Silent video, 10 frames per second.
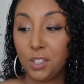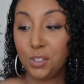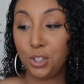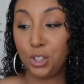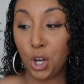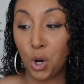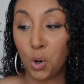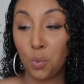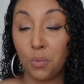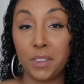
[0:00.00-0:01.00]

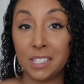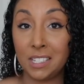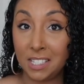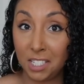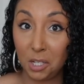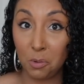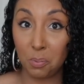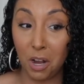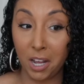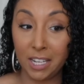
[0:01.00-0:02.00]
So this is the new
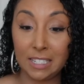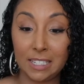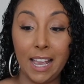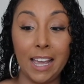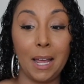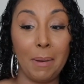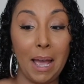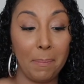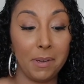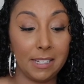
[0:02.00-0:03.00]
products, and I'm
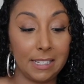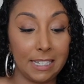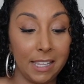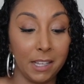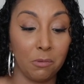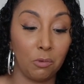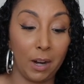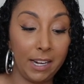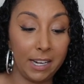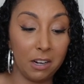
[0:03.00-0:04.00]
happy to see that
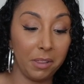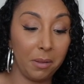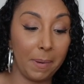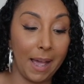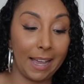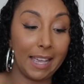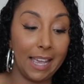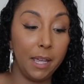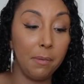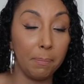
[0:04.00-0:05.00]
right here on the back
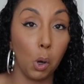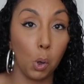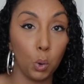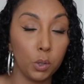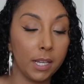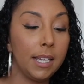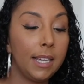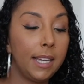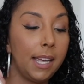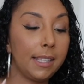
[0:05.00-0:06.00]
in bold
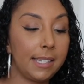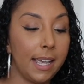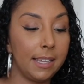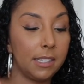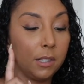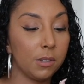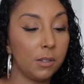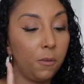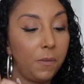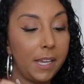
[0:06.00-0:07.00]
it says no
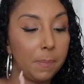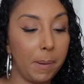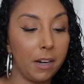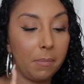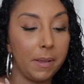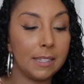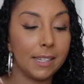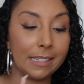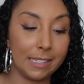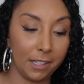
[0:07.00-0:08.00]
sulfates, parabens,
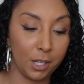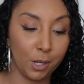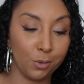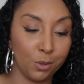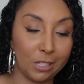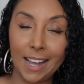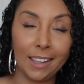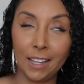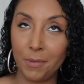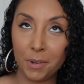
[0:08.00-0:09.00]
and silicones. I
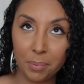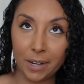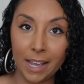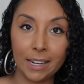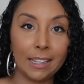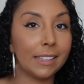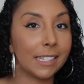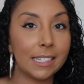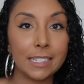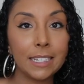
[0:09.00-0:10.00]
love when a brand
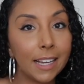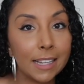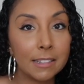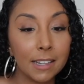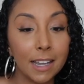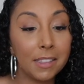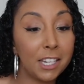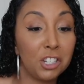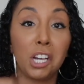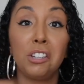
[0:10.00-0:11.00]
listens to us and they
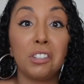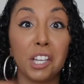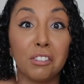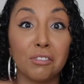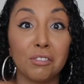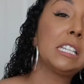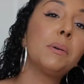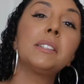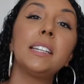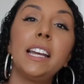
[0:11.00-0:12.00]
change things. So
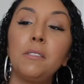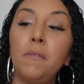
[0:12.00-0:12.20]
in today's